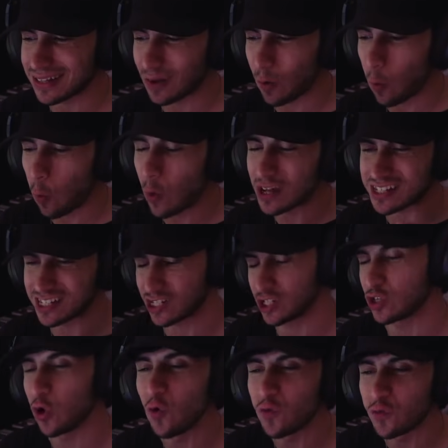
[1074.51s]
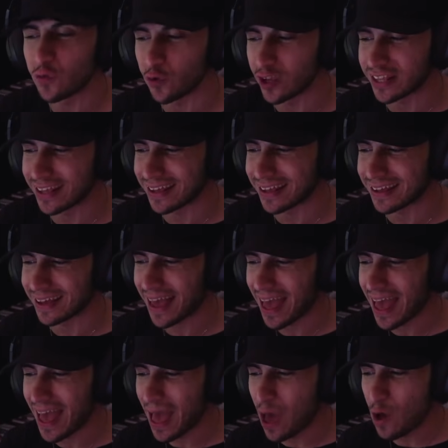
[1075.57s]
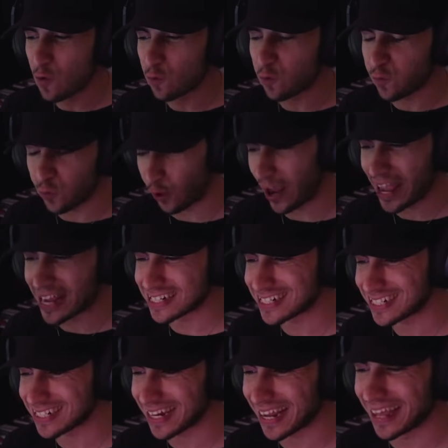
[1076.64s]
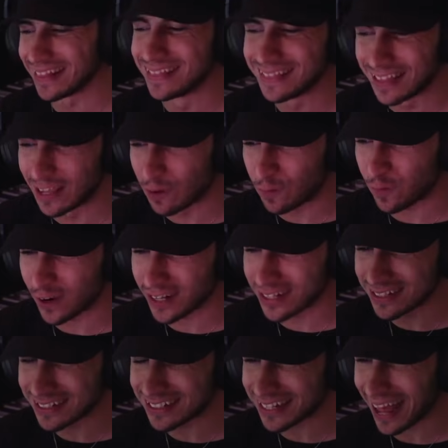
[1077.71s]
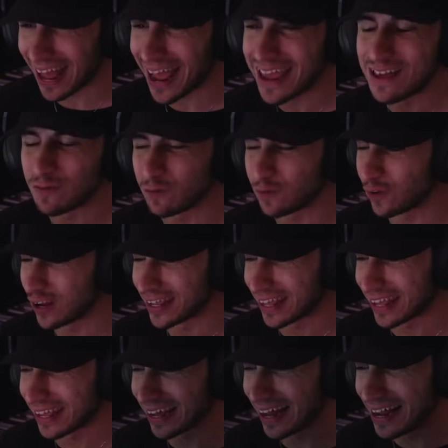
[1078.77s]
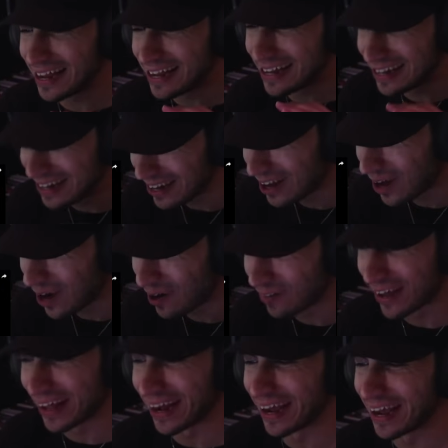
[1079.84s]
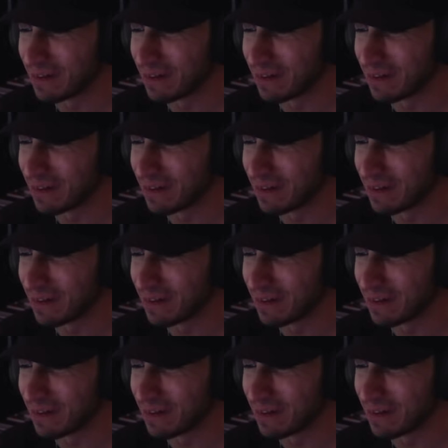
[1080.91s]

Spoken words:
was so freaking fresh and different. I freaking... love it.